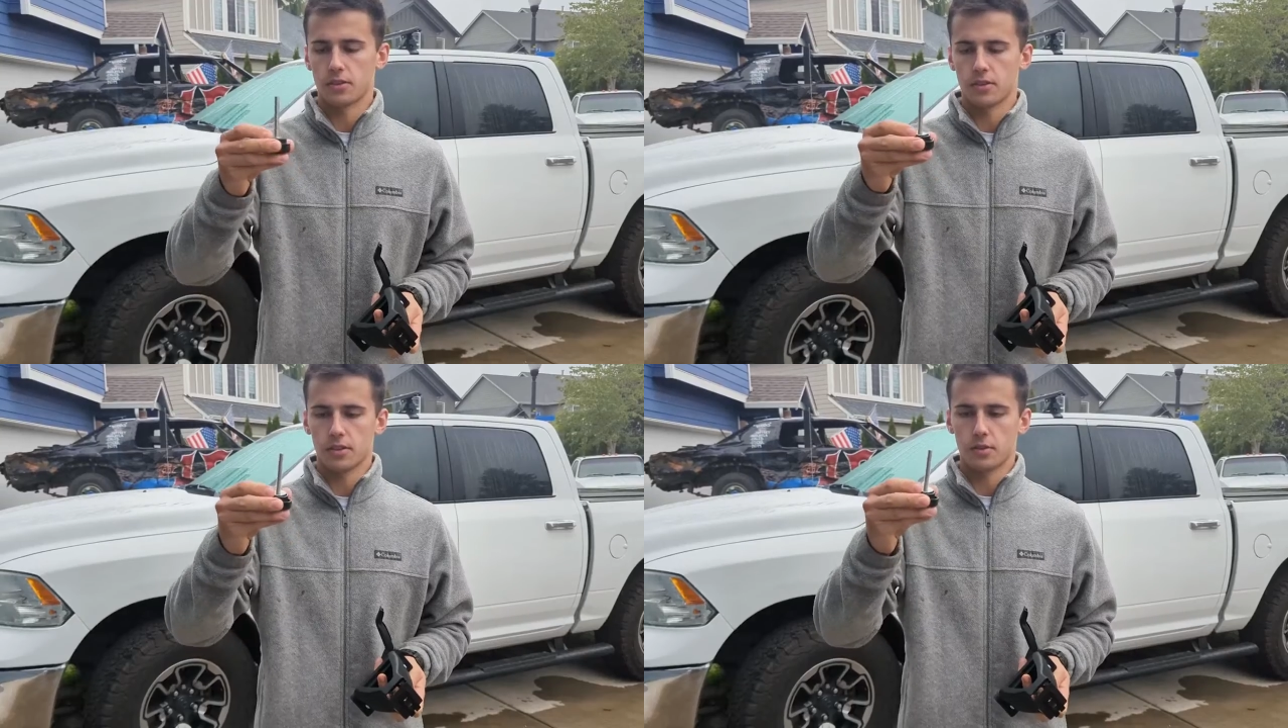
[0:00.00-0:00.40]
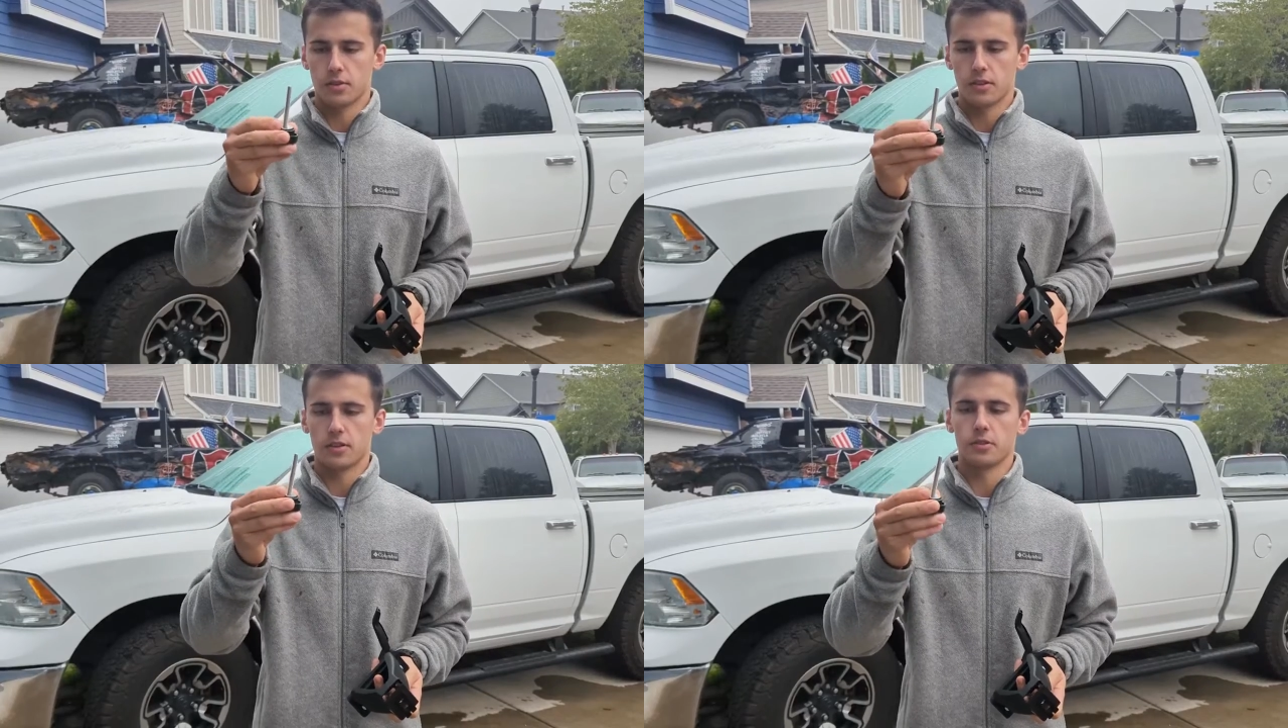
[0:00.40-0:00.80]
First thing you
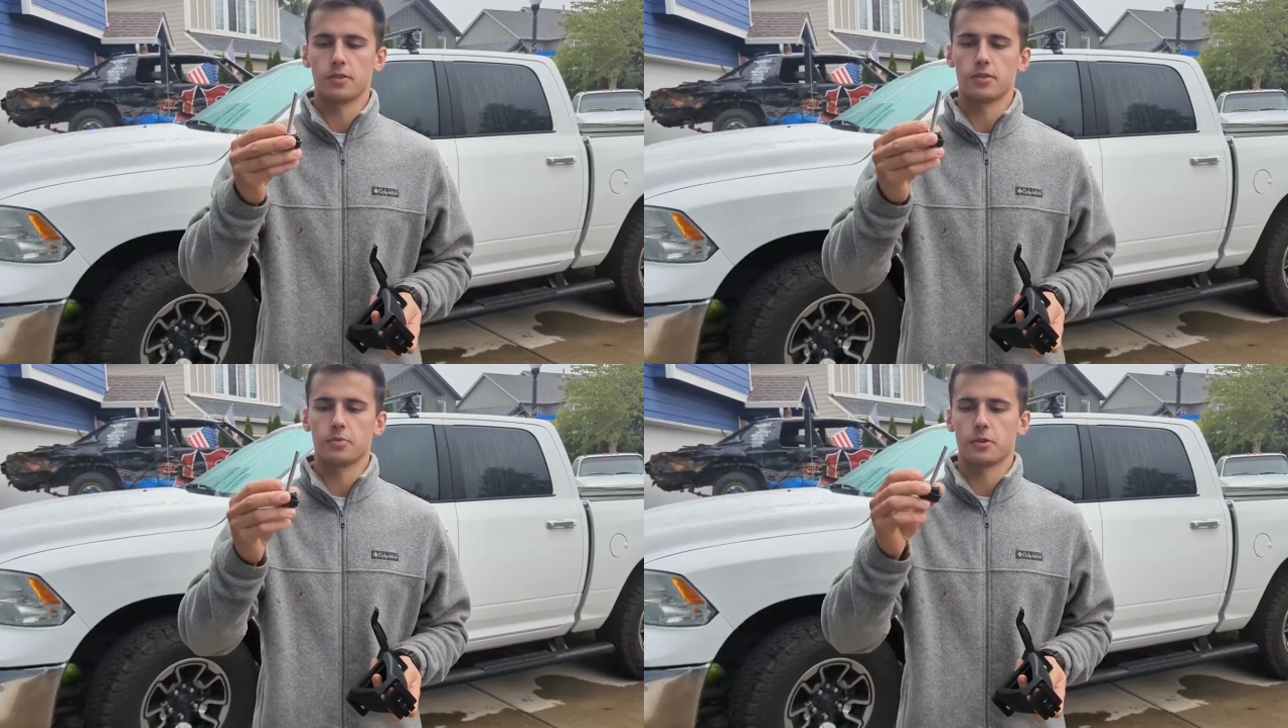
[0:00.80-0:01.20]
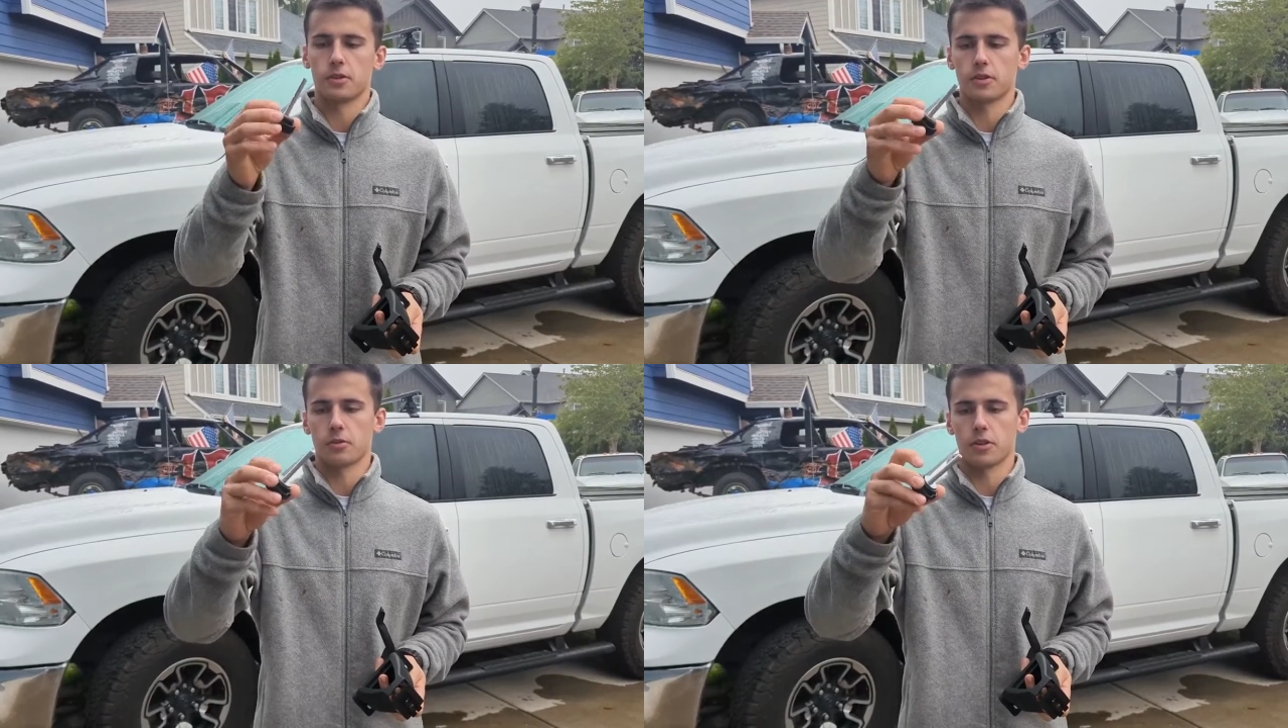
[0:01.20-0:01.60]
want to do is
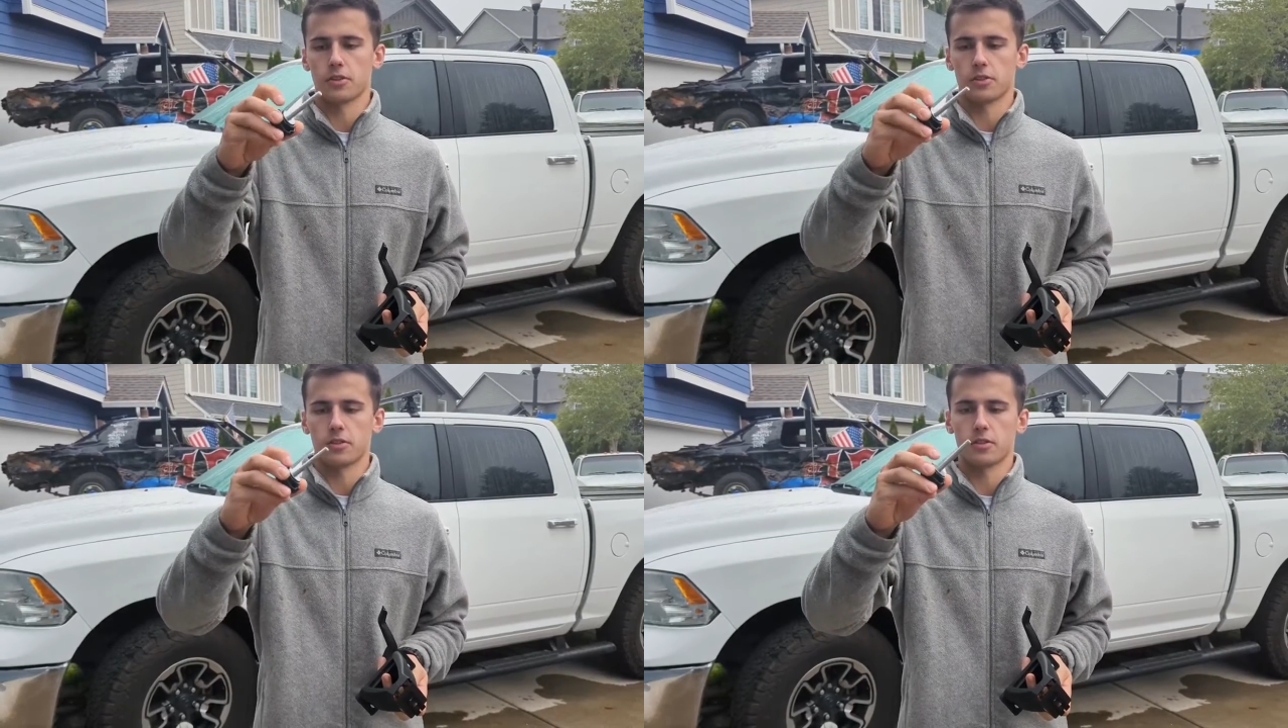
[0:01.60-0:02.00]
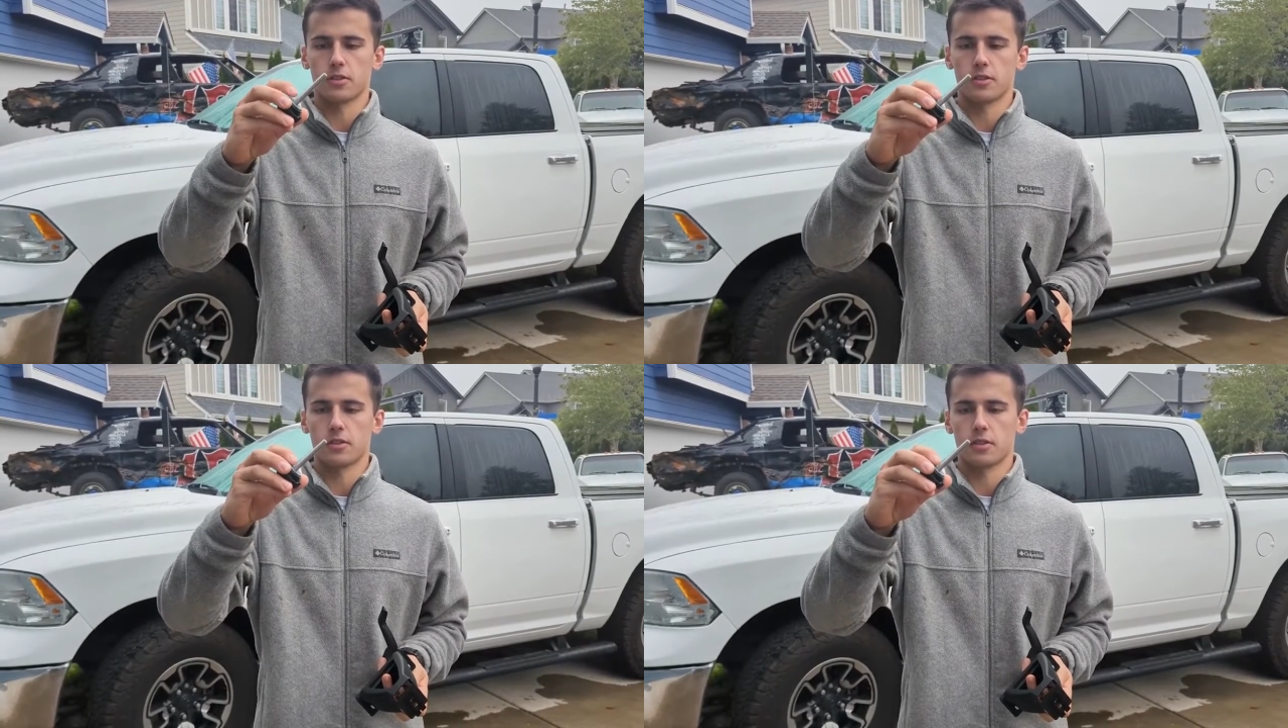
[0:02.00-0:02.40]
put your washer
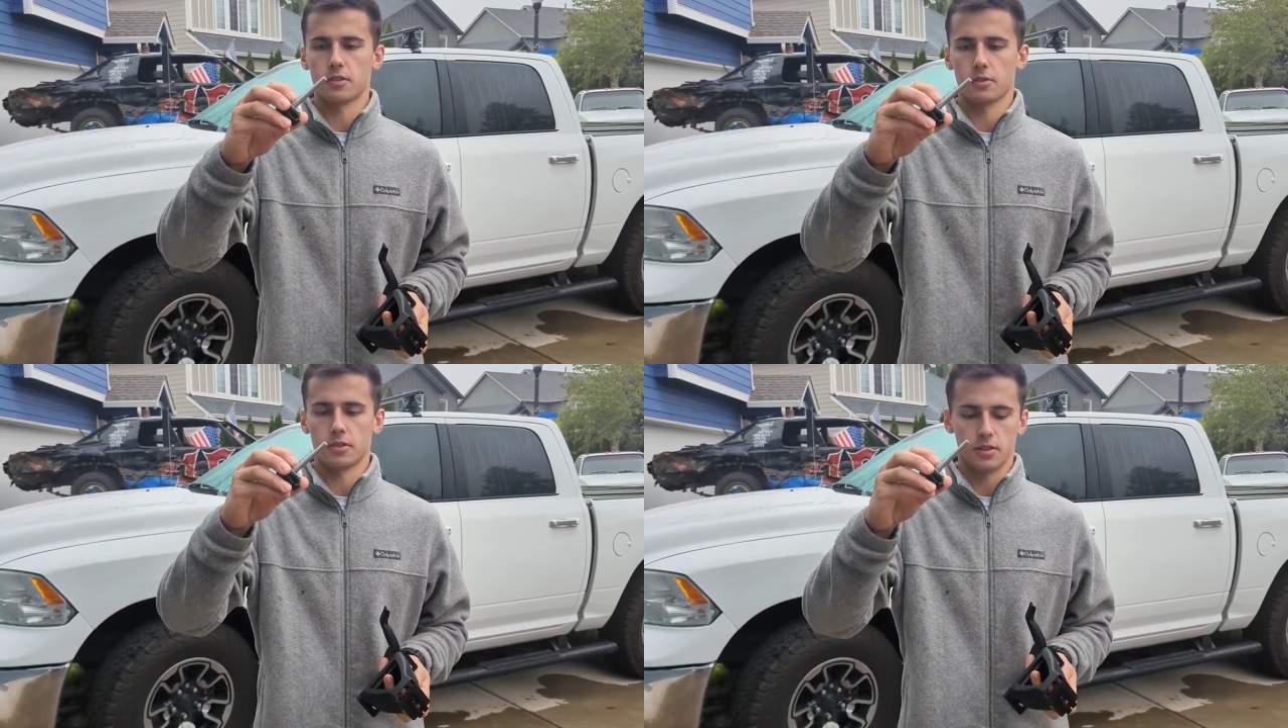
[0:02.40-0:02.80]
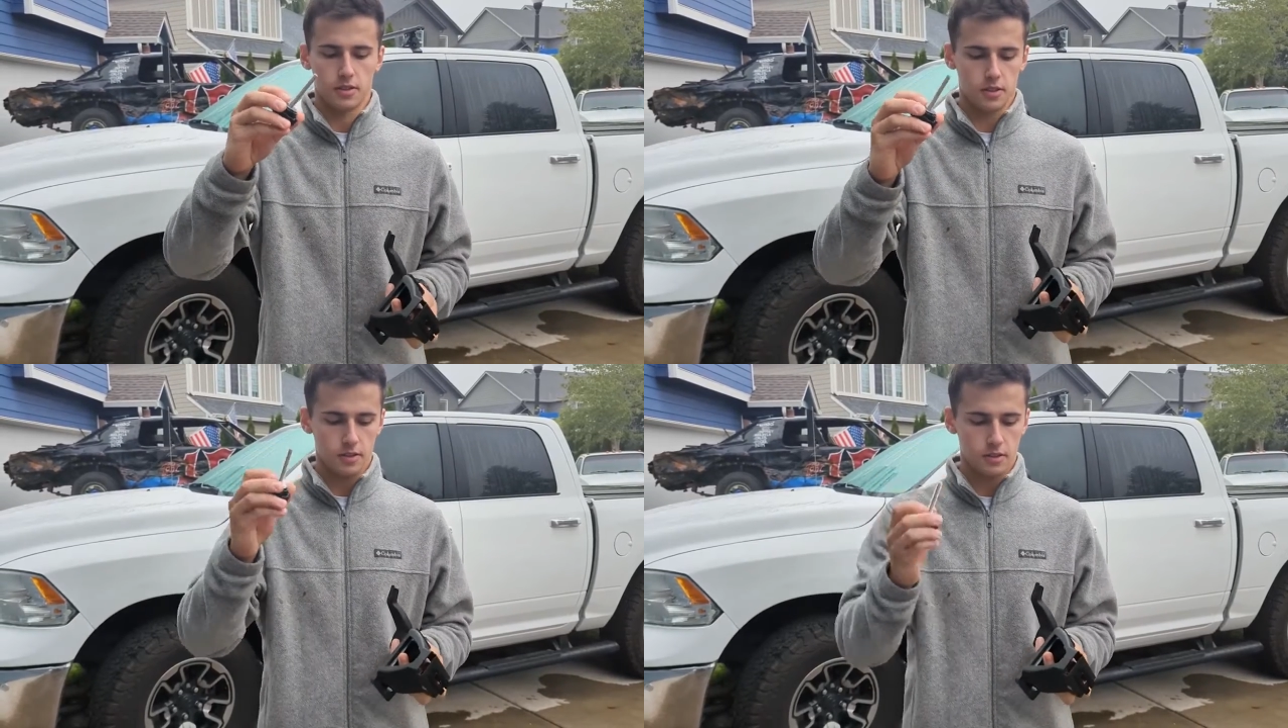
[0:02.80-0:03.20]
right there.